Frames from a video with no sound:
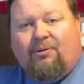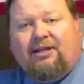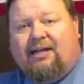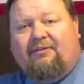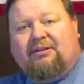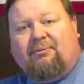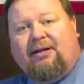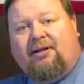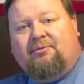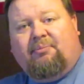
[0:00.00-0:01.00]
What do you have at the
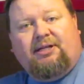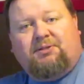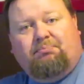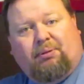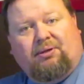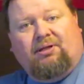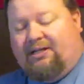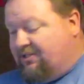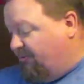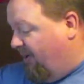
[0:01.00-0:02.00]
reloading bench?
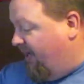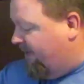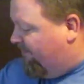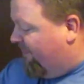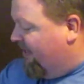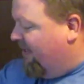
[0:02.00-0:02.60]
Bullets, right?